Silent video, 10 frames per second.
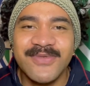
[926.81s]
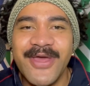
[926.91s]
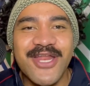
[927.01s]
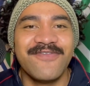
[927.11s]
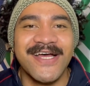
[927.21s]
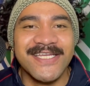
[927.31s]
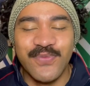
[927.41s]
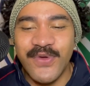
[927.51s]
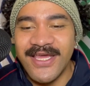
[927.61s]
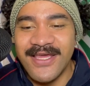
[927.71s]
many of us,
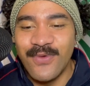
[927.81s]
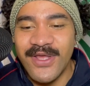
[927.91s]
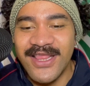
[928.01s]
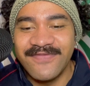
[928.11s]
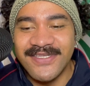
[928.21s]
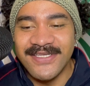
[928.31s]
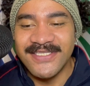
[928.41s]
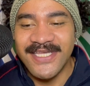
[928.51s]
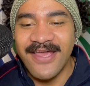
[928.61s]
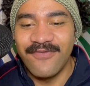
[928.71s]
we love to
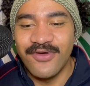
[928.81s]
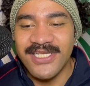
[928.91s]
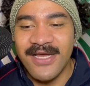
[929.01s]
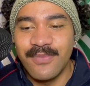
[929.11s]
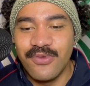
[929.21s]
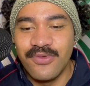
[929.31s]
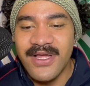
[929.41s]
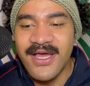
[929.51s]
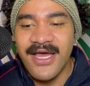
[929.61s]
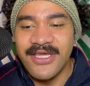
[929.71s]
say, for example,
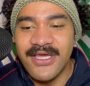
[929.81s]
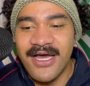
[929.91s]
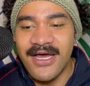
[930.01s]
you